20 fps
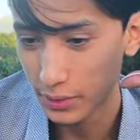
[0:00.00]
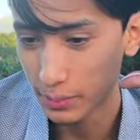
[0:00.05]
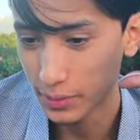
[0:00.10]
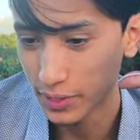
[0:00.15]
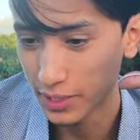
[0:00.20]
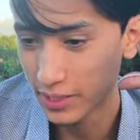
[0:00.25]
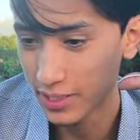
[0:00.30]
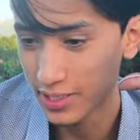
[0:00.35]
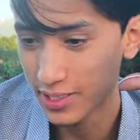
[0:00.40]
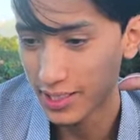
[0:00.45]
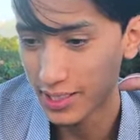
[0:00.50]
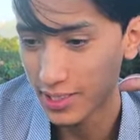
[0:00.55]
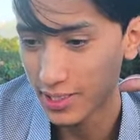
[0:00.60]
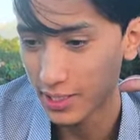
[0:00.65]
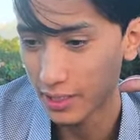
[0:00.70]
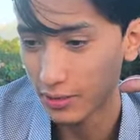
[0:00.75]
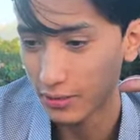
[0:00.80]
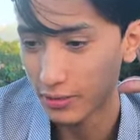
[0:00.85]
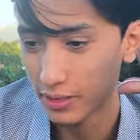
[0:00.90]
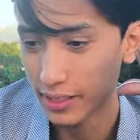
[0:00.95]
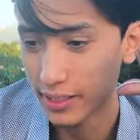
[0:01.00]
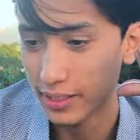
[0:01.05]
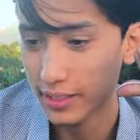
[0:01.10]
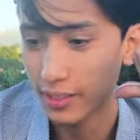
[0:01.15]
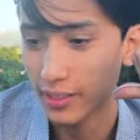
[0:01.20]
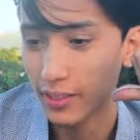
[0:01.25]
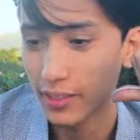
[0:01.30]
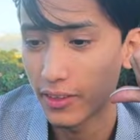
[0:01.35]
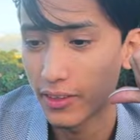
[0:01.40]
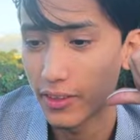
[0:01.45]
but in the sense of like
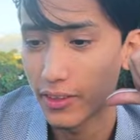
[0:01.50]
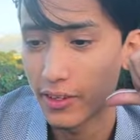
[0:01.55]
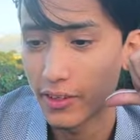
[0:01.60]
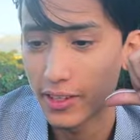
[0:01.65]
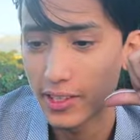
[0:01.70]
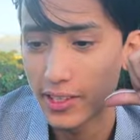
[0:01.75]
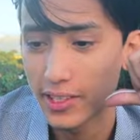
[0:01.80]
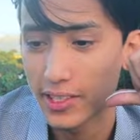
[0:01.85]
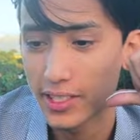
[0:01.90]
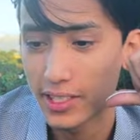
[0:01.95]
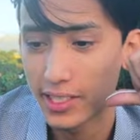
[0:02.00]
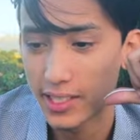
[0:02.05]
there is